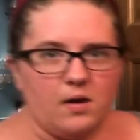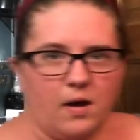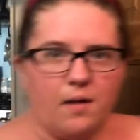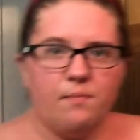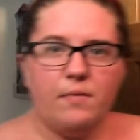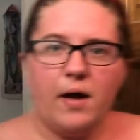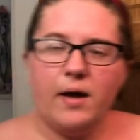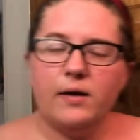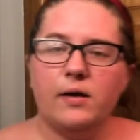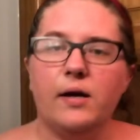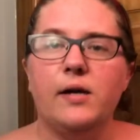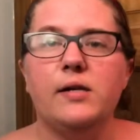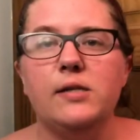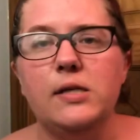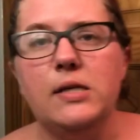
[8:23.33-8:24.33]
I'm back. I
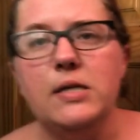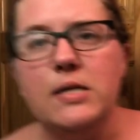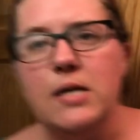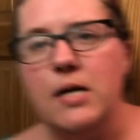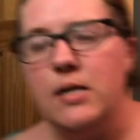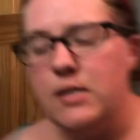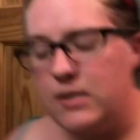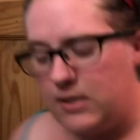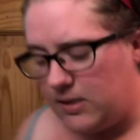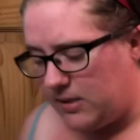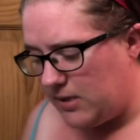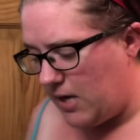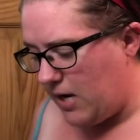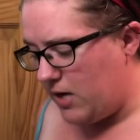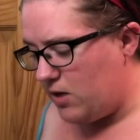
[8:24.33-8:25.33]
had to kind of
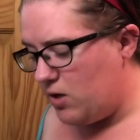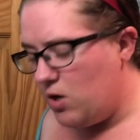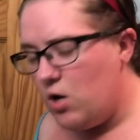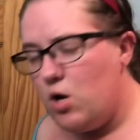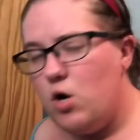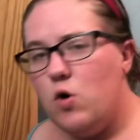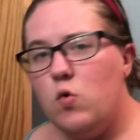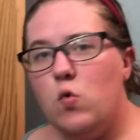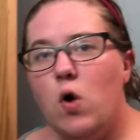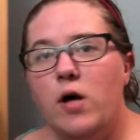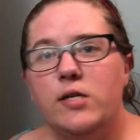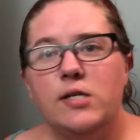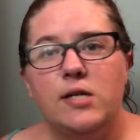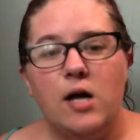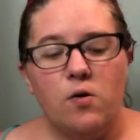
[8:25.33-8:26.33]
decide
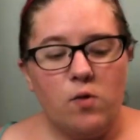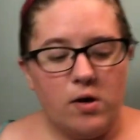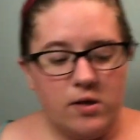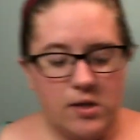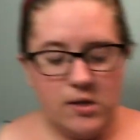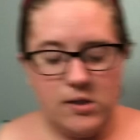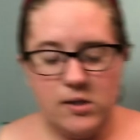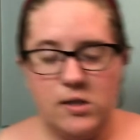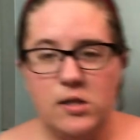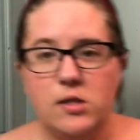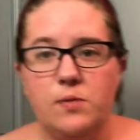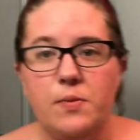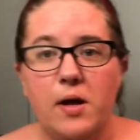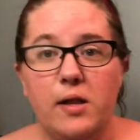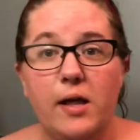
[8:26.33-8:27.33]
what did I want this to
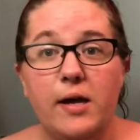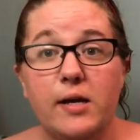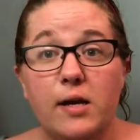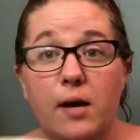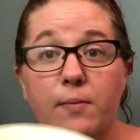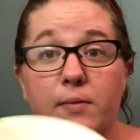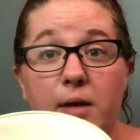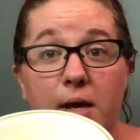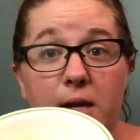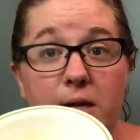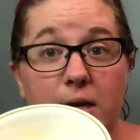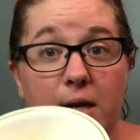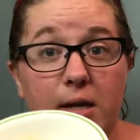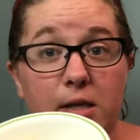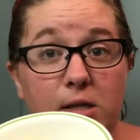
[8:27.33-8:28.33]
smell like. I'm
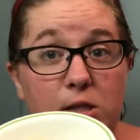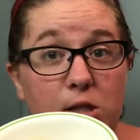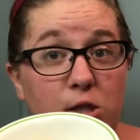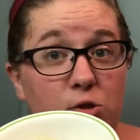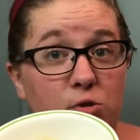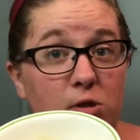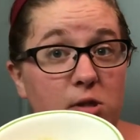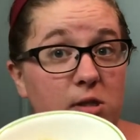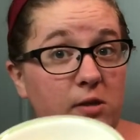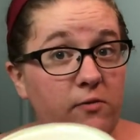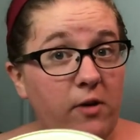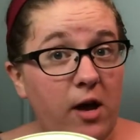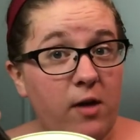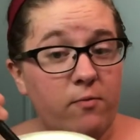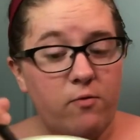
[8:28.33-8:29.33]
getting a citrusy
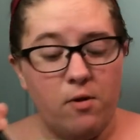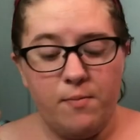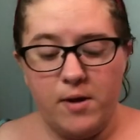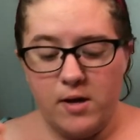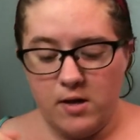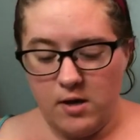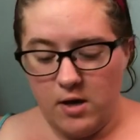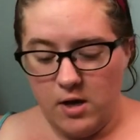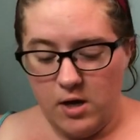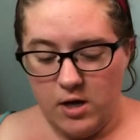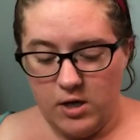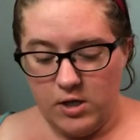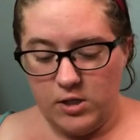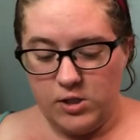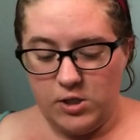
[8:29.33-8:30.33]
vibe from it,
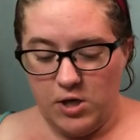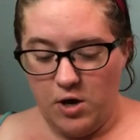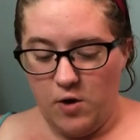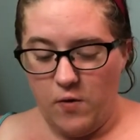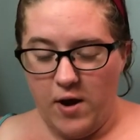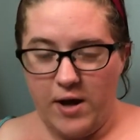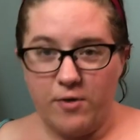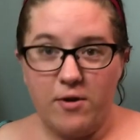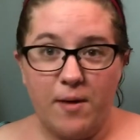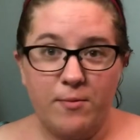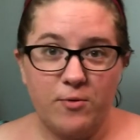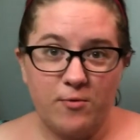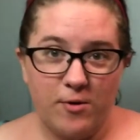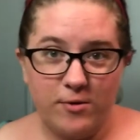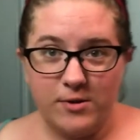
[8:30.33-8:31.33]
so I
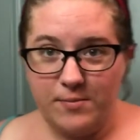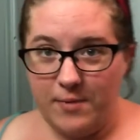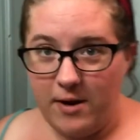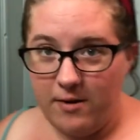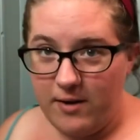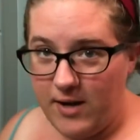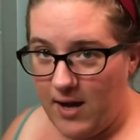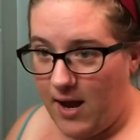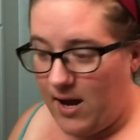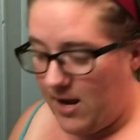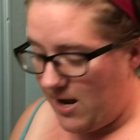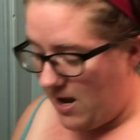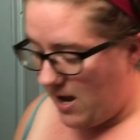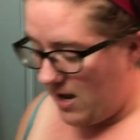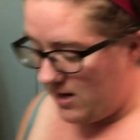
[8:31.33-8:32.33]
grabbed rosemary
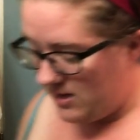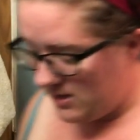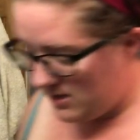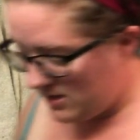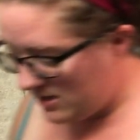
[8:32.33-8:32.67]
and